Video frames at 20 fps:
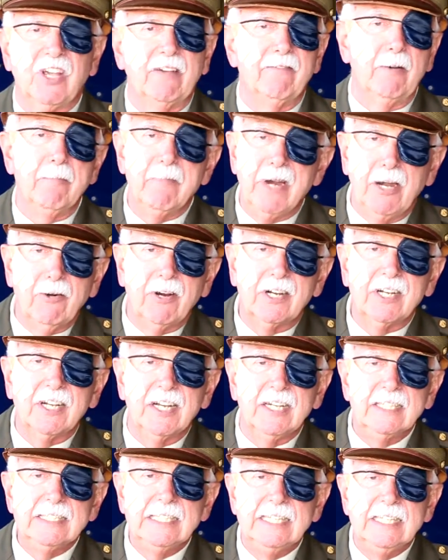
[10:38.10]
of
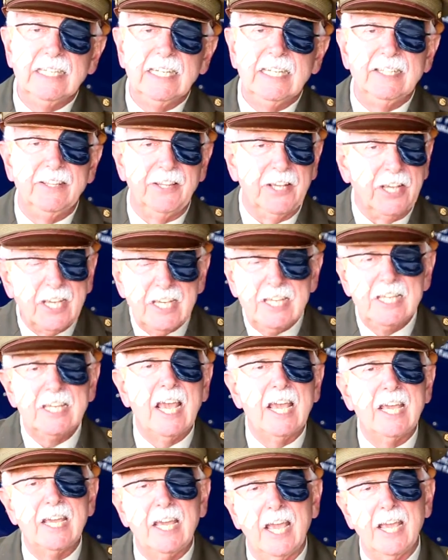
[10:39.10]
America, the
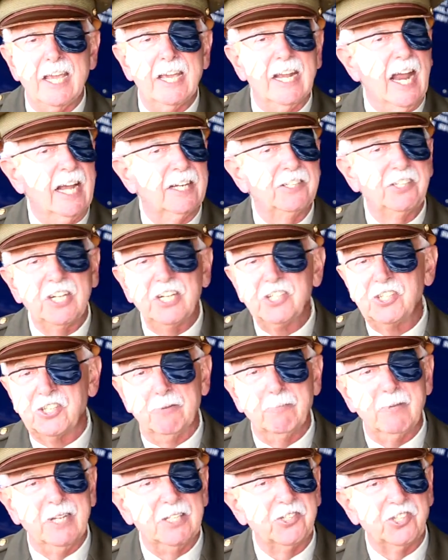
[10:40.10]
EAA, and I tease
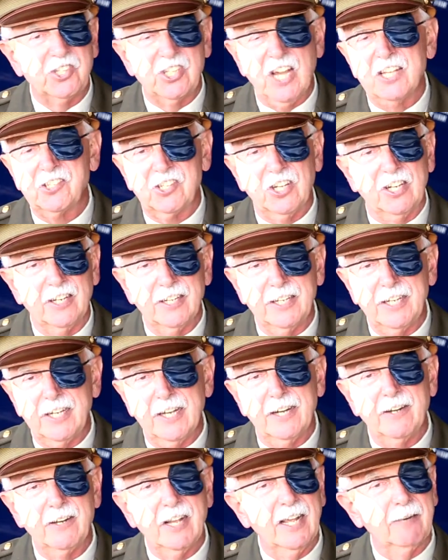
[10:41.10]
them
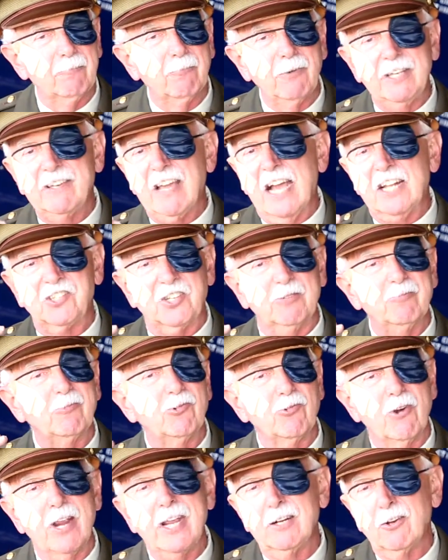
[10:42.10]
incessantly, and we got some
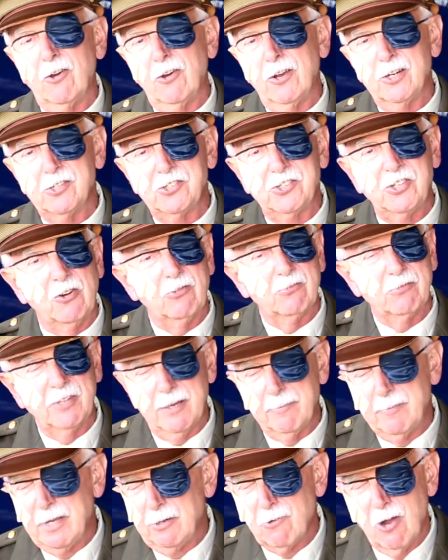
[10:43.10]
great lawyers, don't get me